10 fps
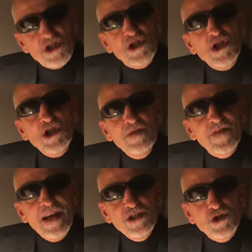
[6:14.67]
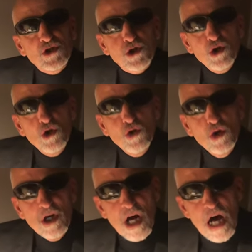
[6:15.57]
sure if that's true
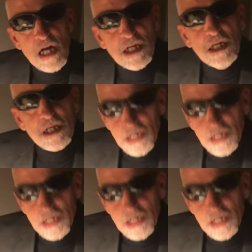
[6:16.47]
or not.